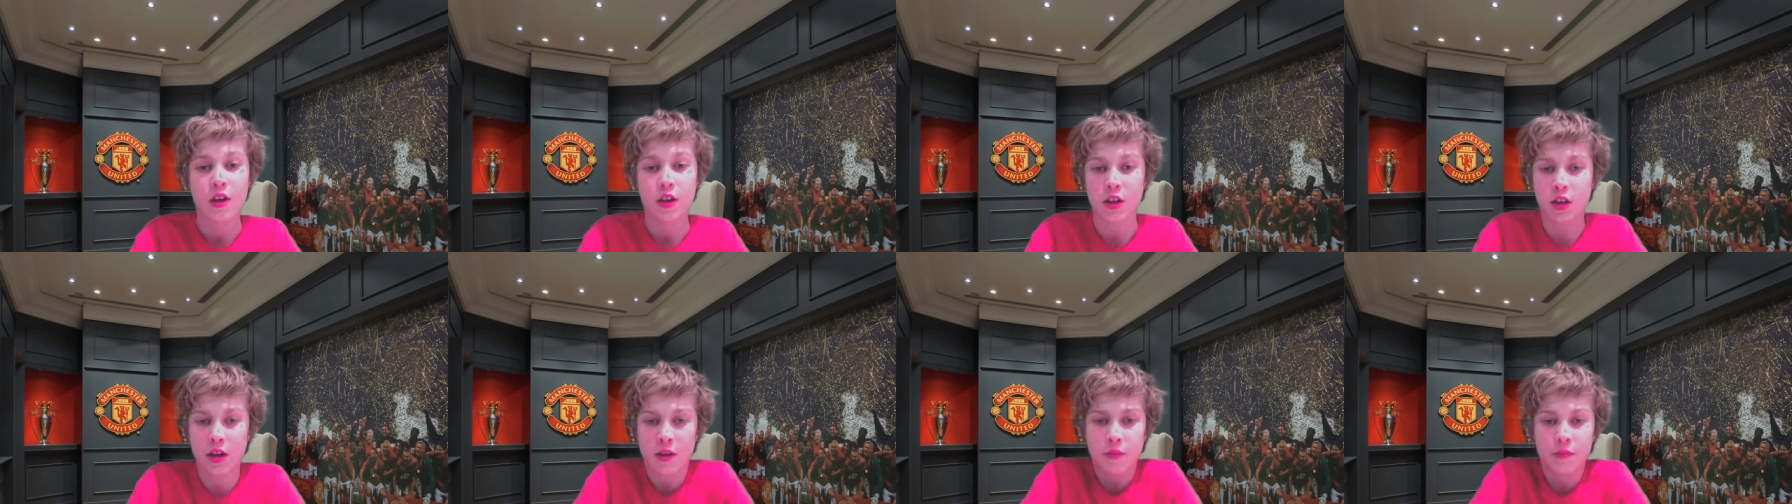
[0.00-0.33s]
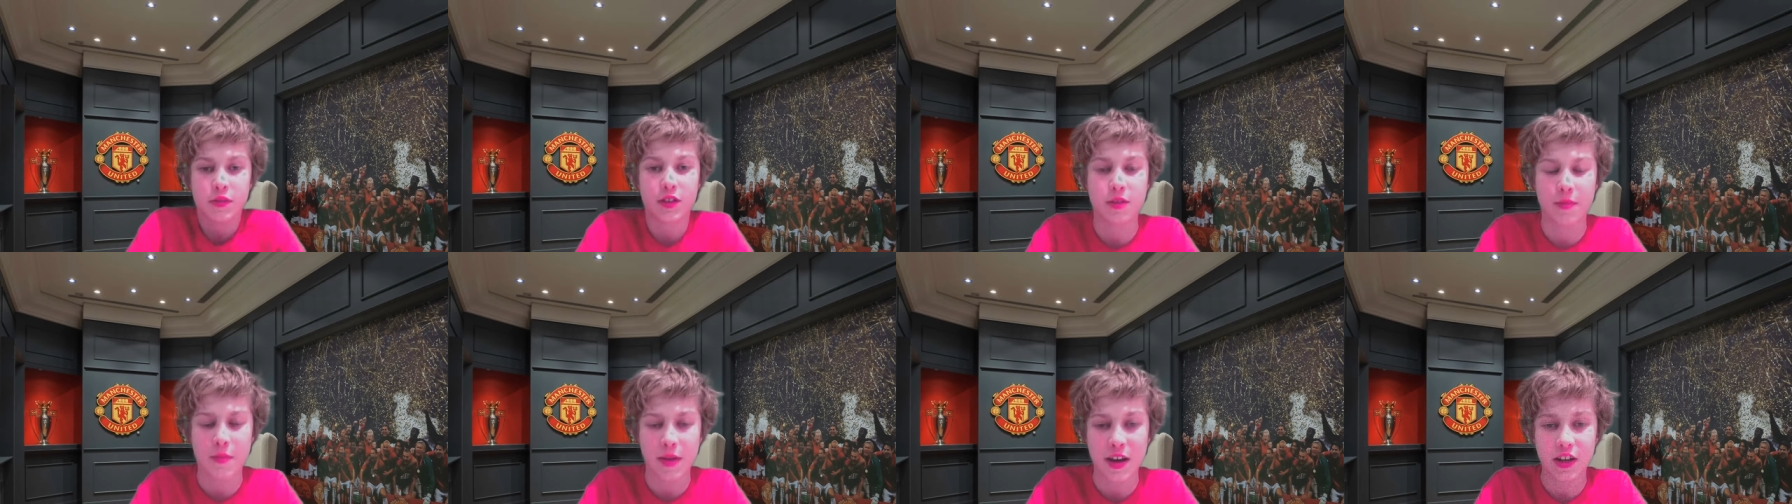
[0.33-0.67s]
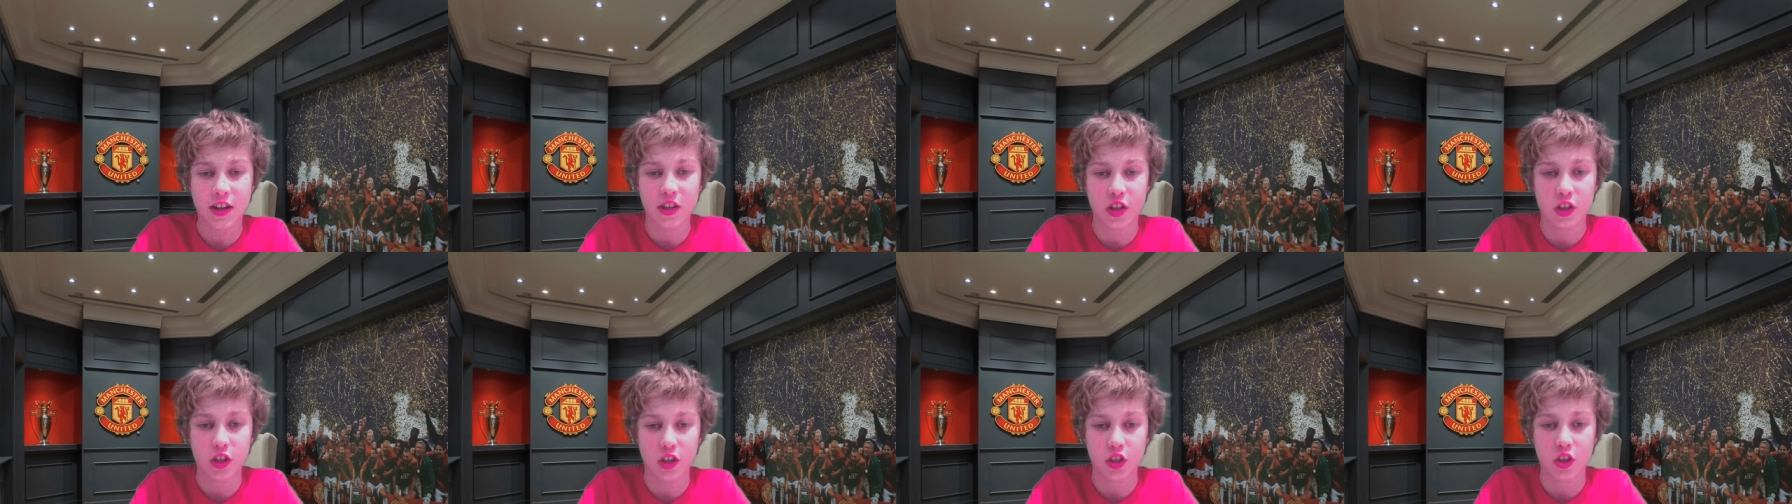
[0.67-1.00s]
comes to
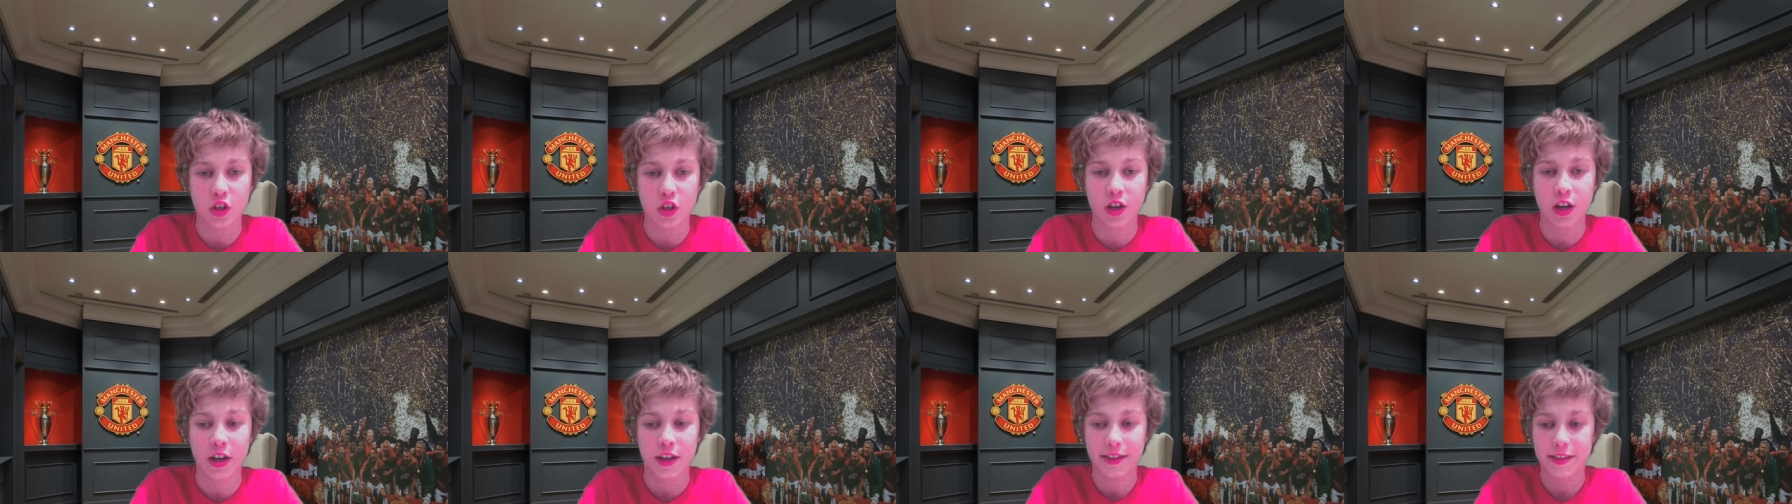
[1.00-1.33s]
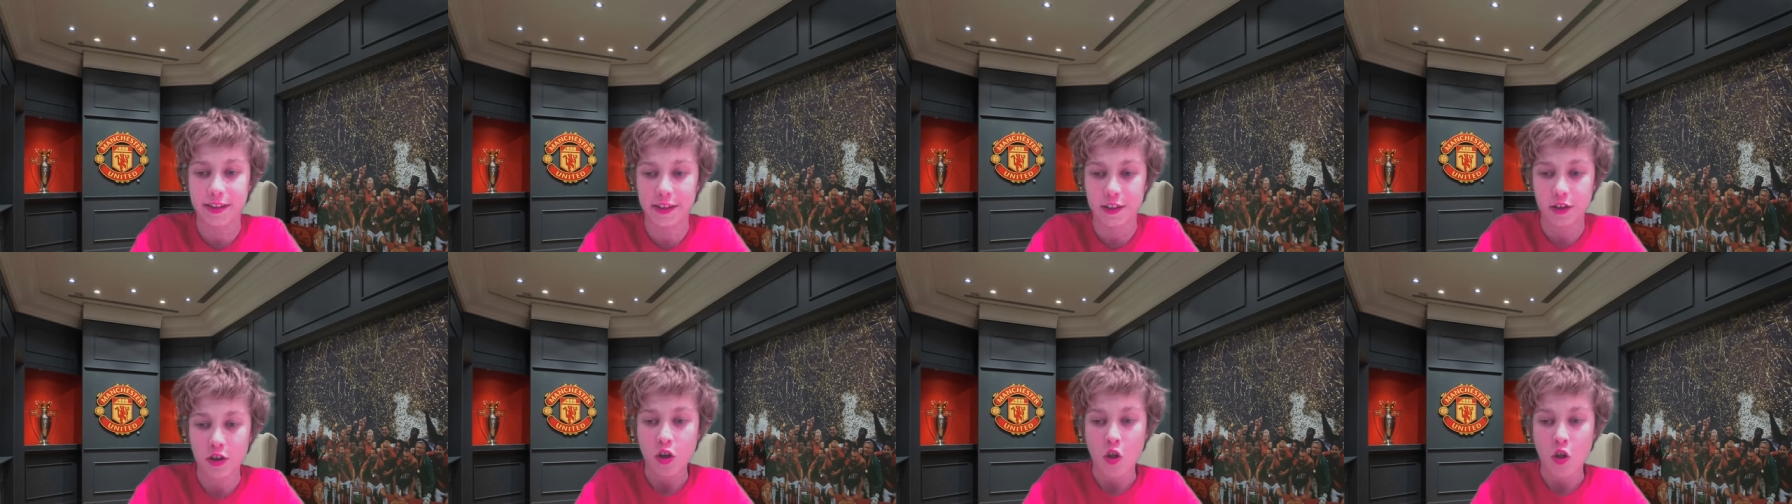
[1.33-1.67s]
Manchester United,